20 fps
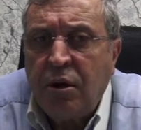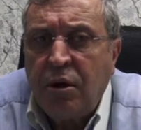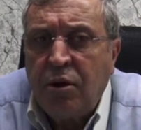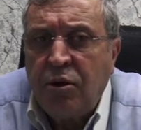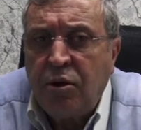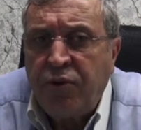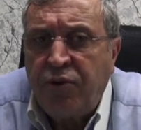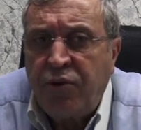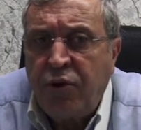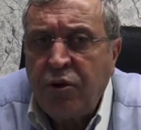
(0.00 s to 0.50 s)

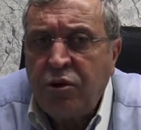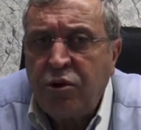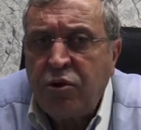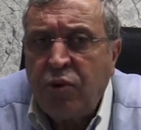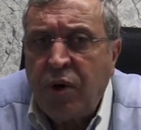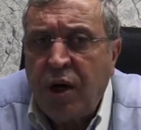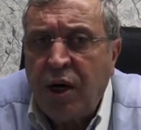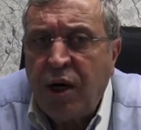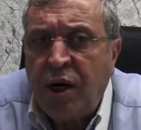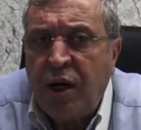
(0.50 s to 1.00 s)
The first
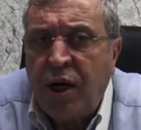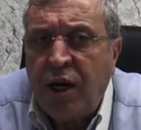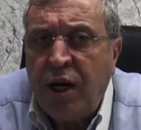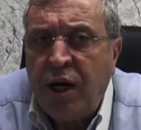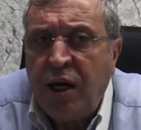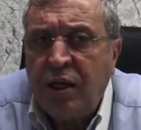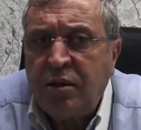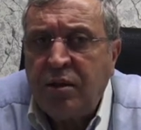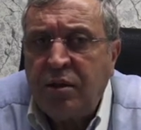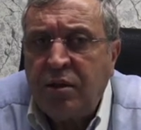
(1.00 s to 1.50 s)
one
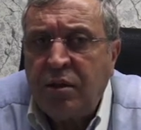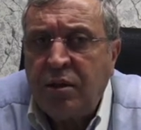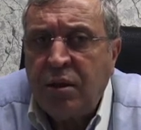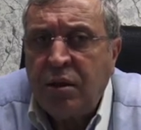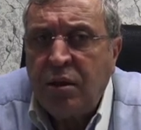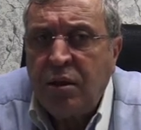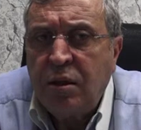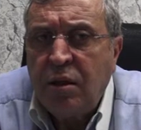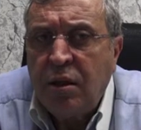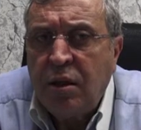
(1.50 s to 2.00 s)
is
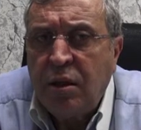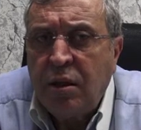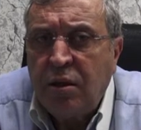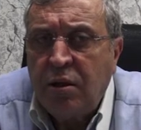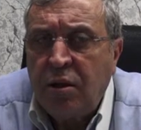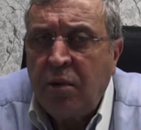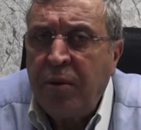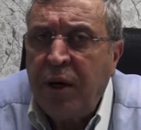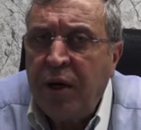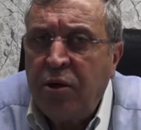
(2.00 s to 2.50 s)

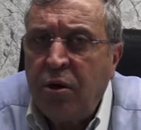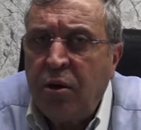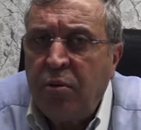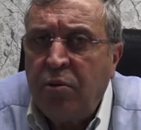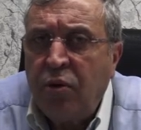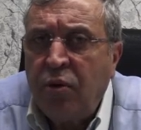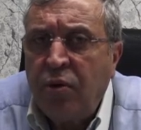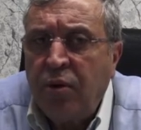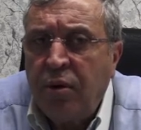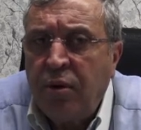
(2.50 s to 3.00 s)
the medullary
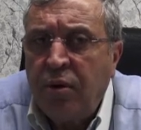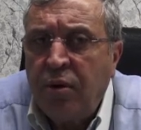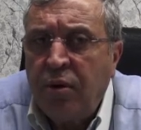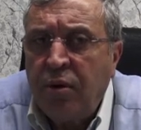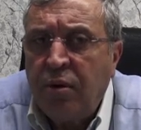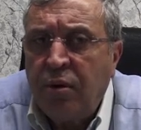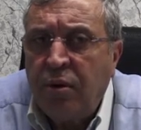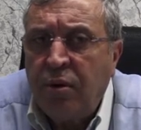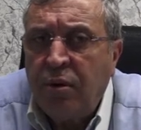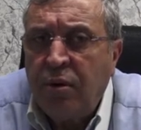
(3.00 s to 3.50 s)
bone.
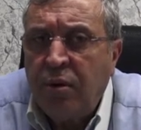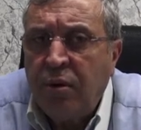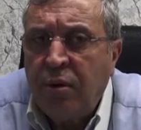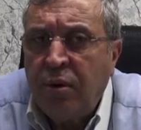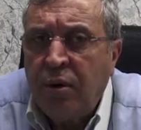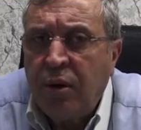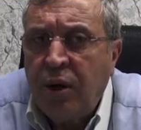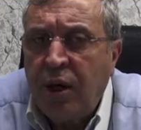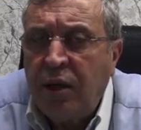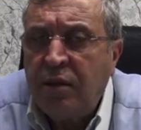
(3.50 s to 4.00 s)

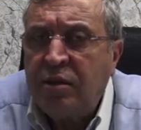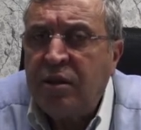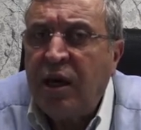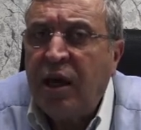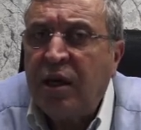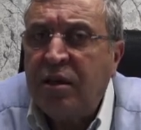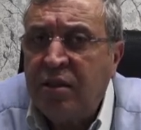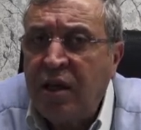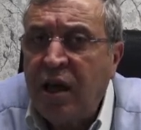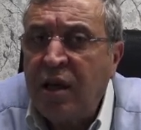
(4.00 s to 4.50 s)
It's
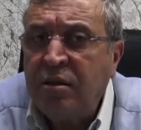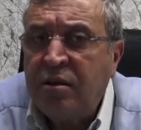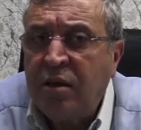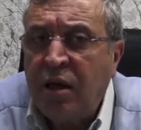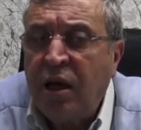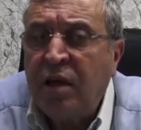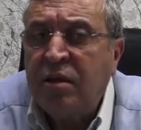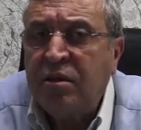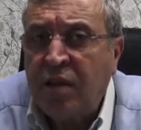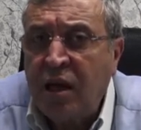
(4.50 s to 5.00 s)

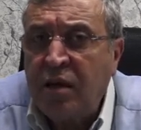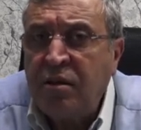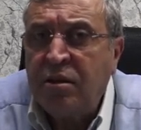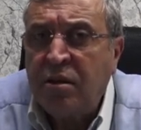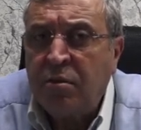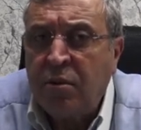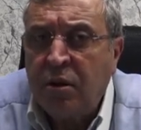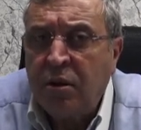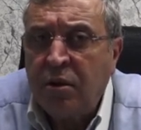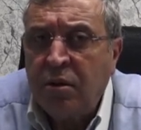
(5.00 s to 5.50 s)

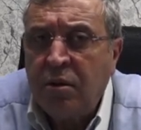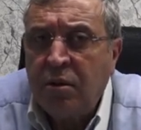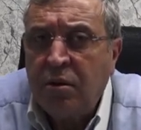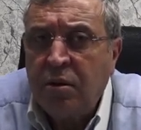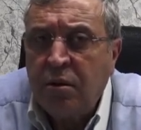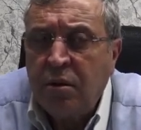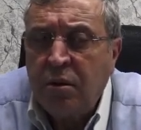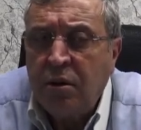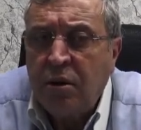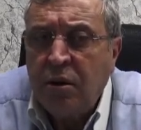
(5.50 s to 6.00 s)
extensible.
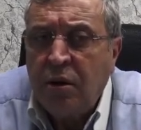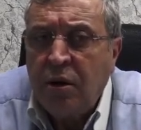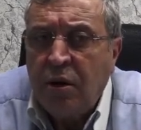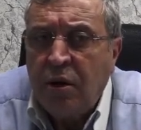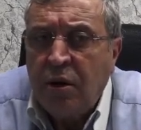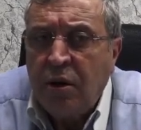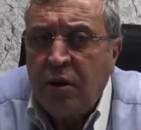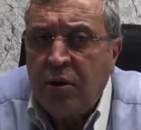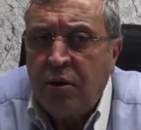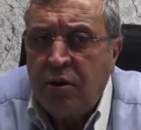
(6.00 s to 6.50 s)

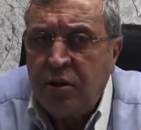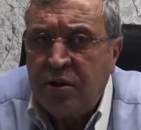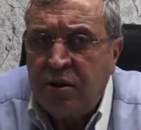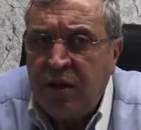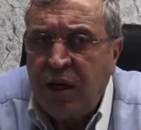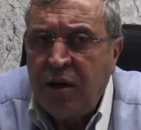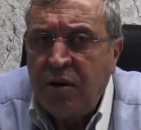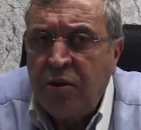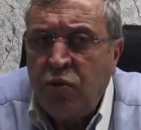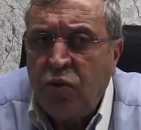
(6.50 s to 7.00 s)
The
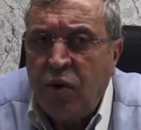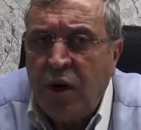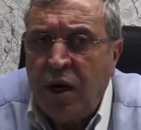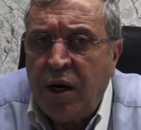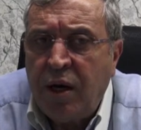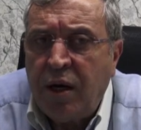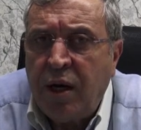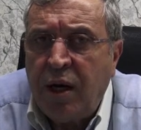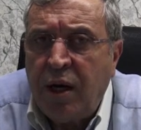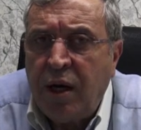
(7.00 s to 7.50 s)
second
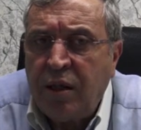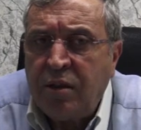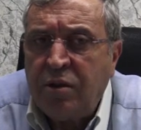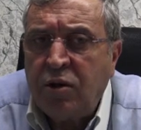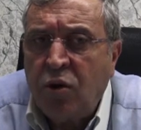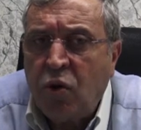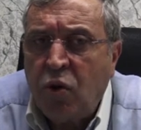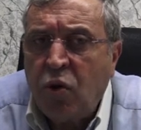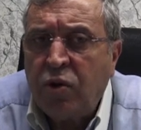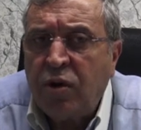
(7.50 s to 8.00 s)
one is
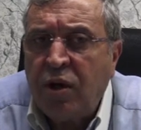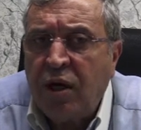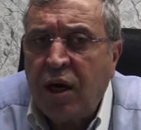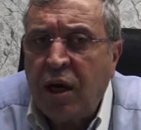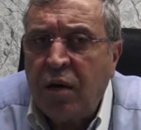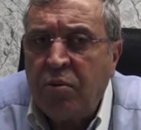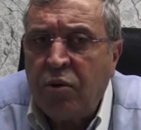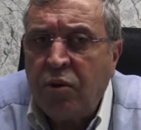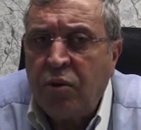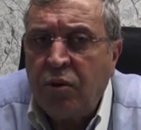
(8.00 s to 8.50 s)
the
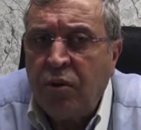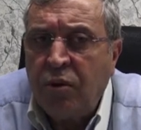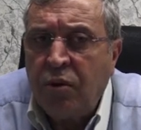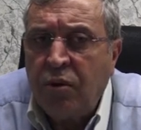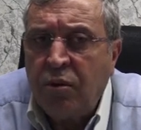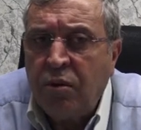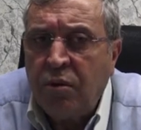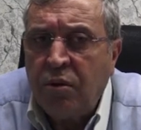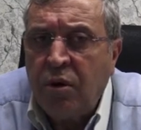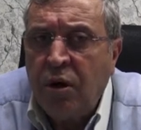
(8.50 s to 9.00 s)
cortical bone,
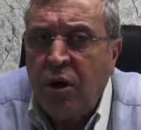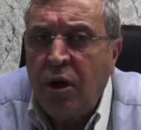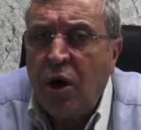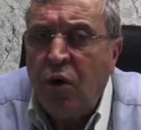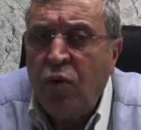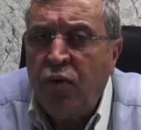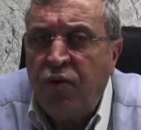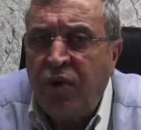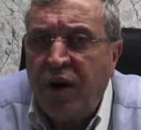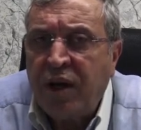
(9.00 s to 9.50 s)

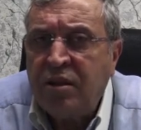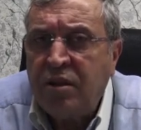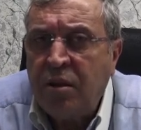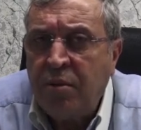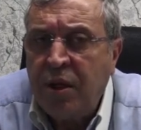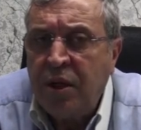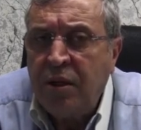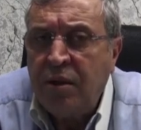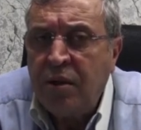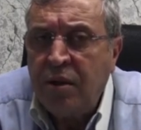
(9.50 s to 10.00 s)
low
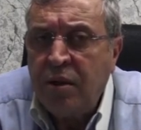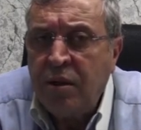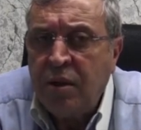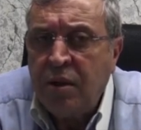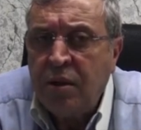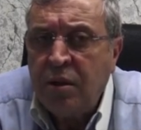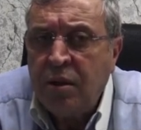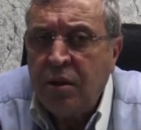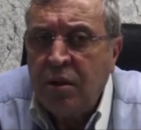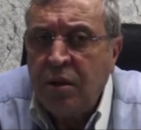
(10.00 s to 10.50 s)
flexibility.
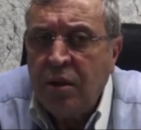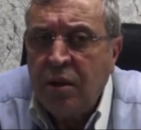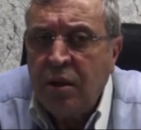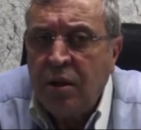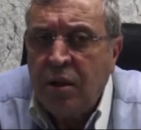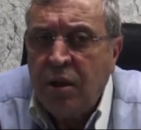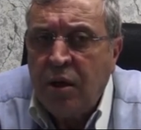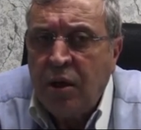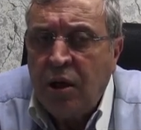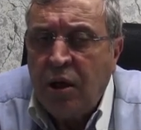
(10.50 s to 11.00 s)

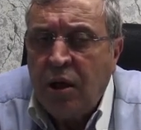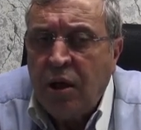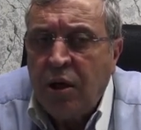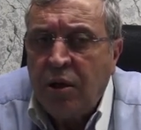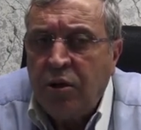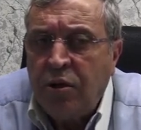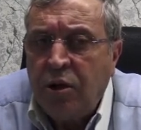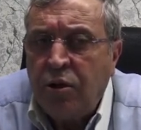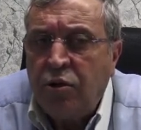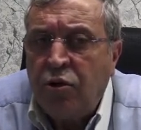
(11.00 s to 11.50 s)

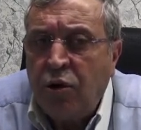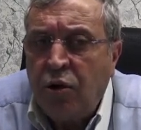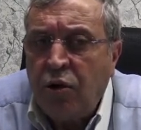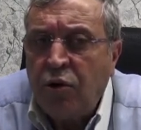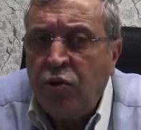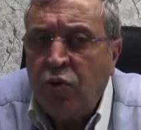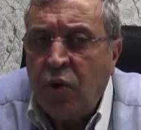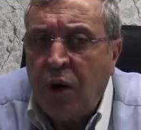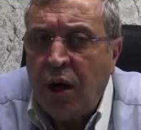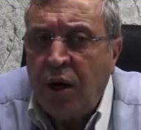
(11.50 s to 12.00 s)
The
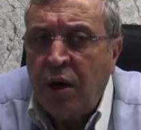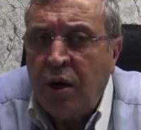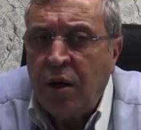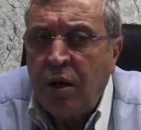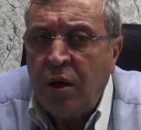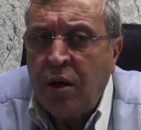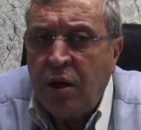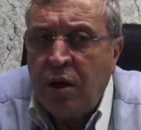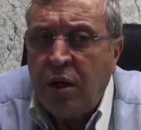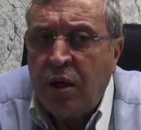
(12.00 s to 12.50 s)
third
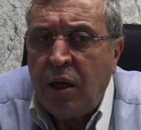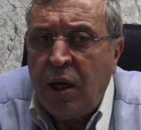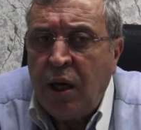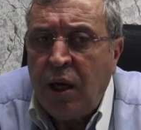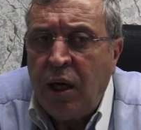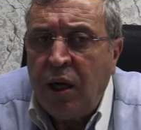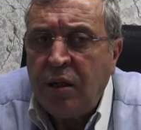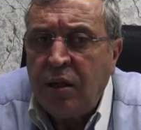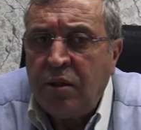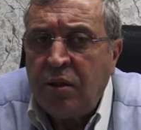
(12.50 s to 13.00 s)
one
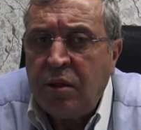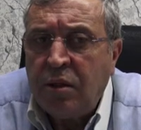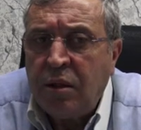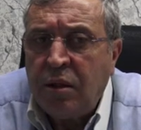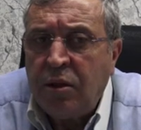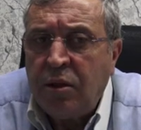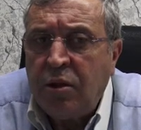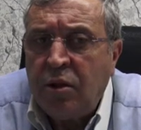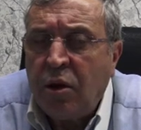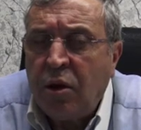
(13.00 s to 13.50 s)
is
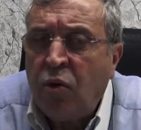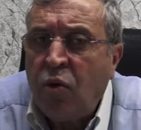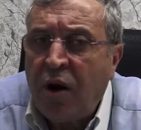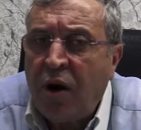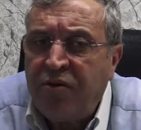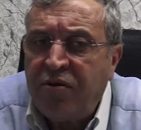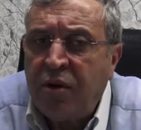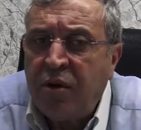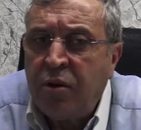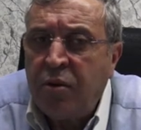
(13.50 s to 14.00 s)
the
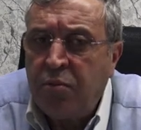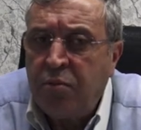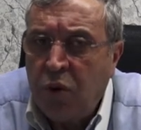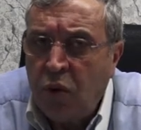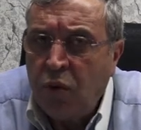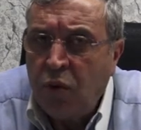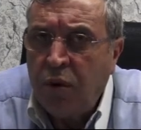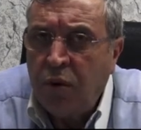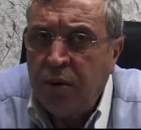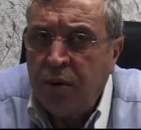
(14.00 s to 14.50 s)
grafted
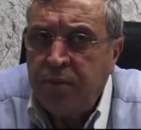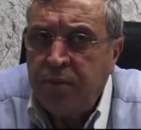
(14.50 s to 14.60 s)
bone.